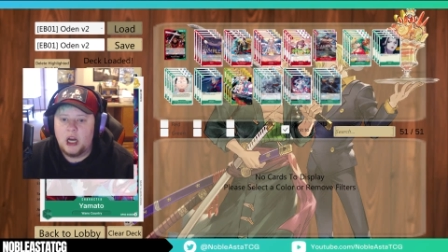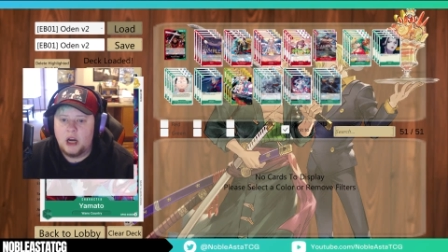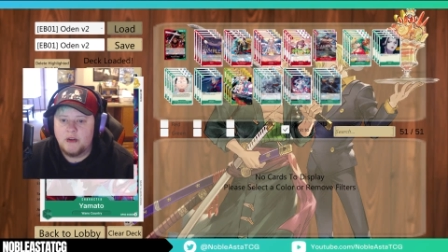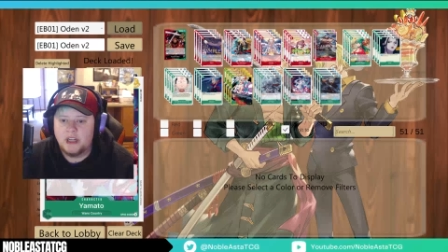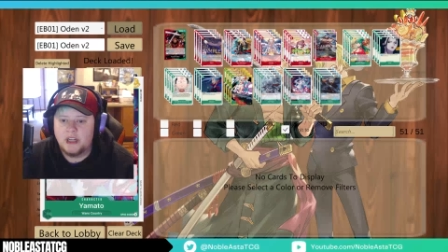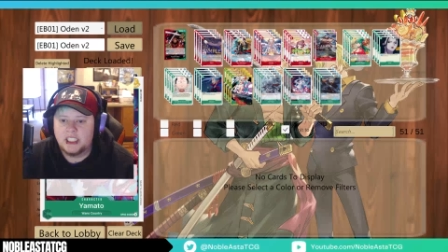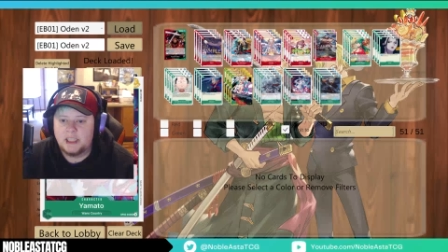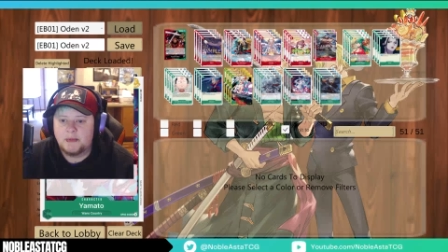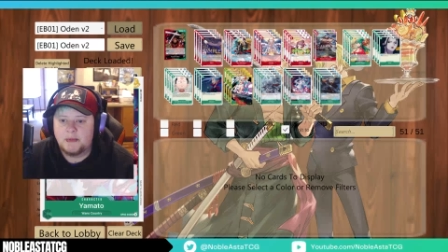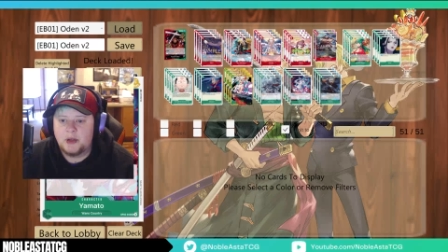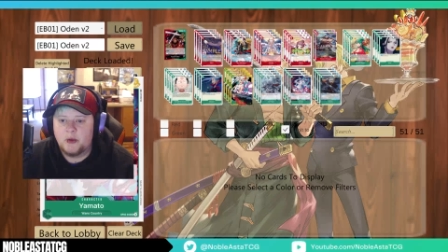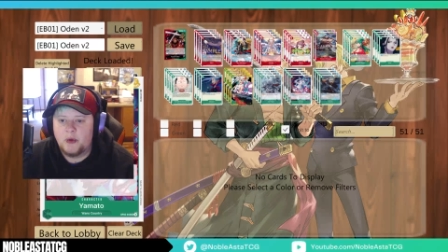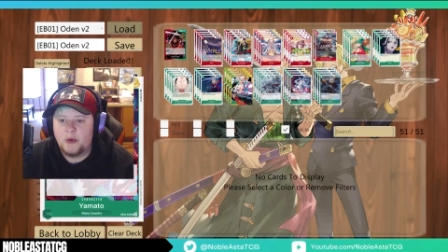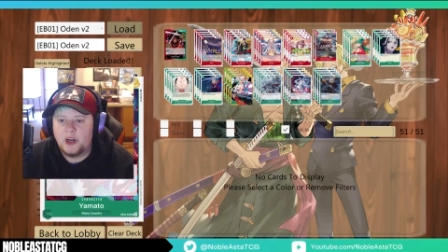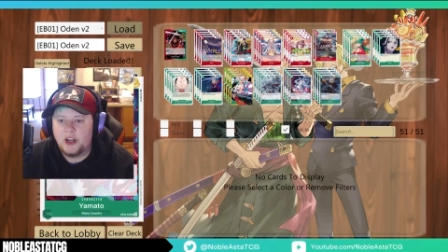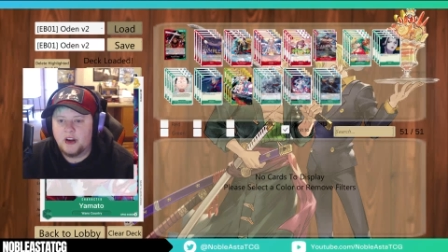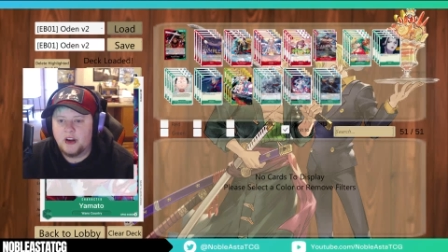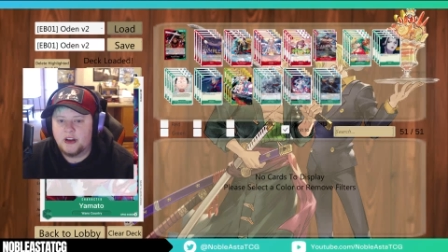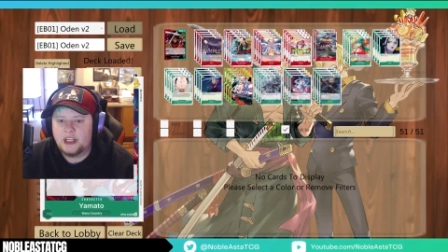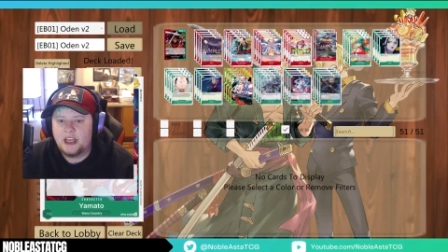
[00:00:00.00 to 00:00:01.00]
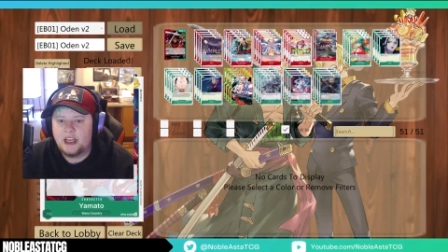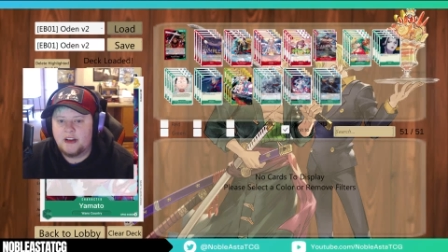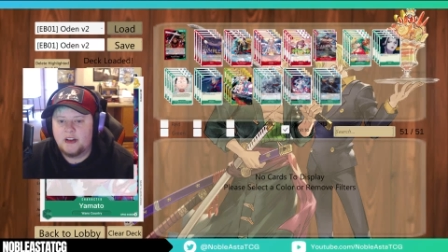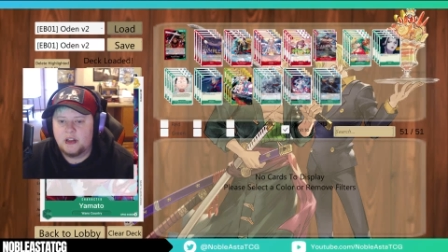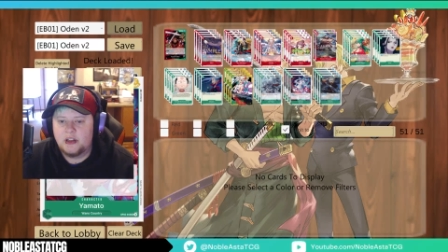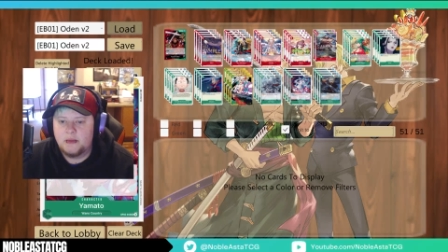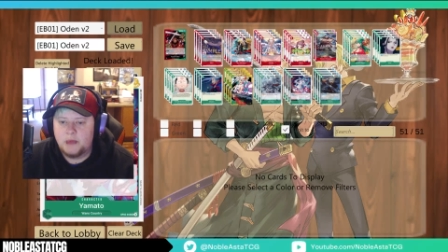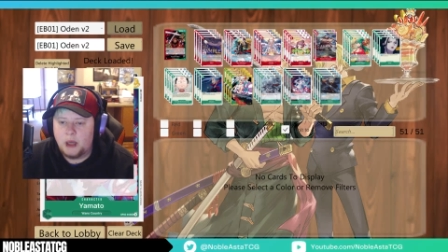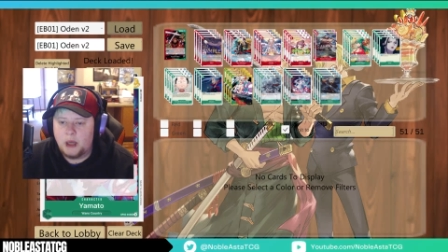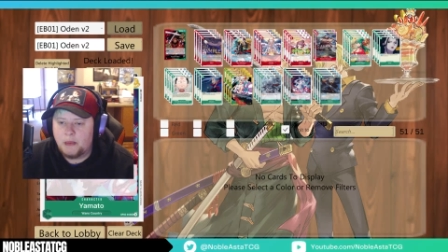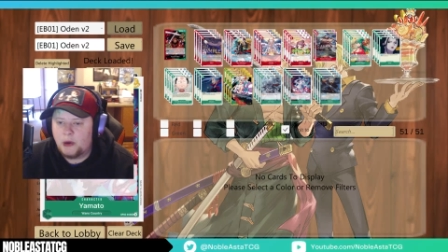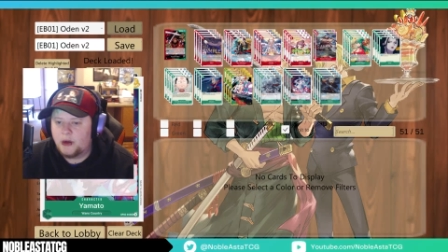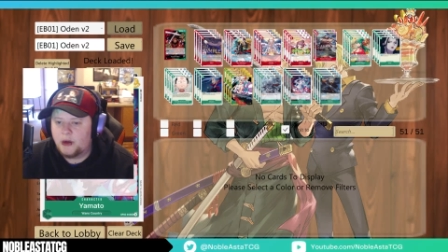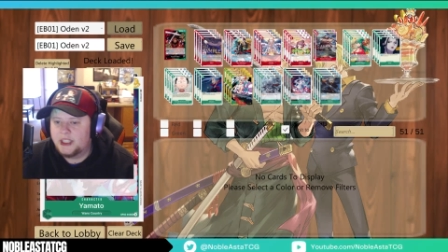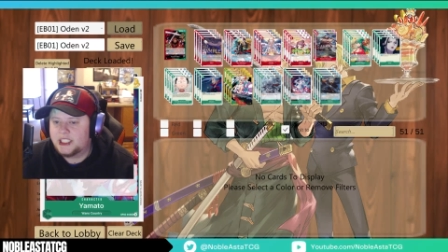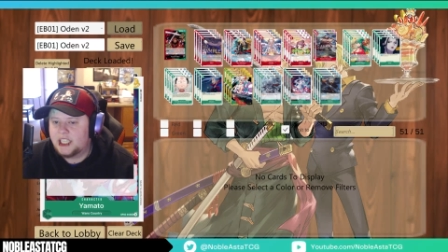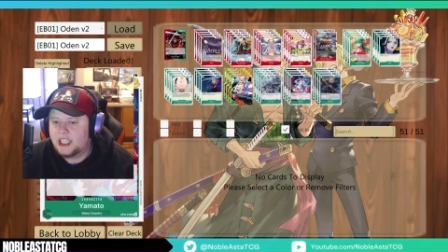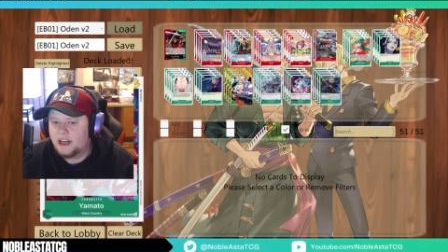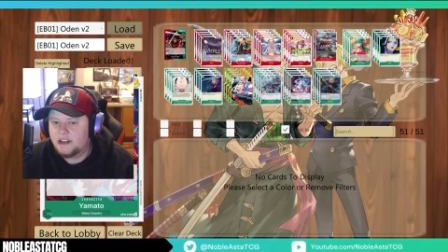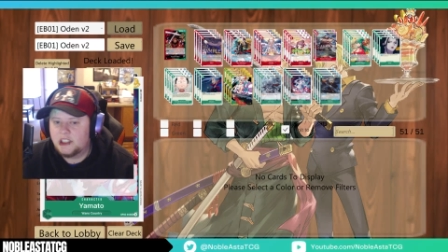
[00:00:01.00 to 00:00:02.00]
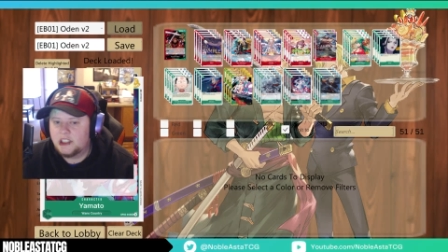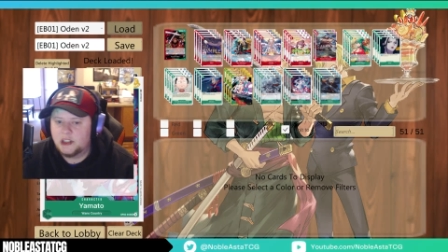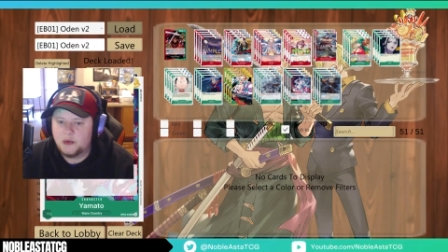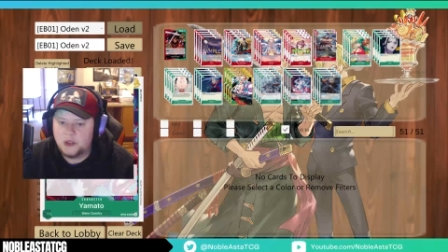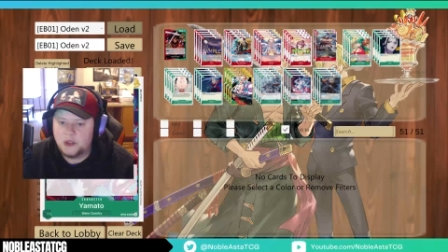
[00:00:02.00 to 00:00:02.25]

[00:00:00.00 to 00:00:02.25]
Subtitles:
rest up to one of your opponent's characters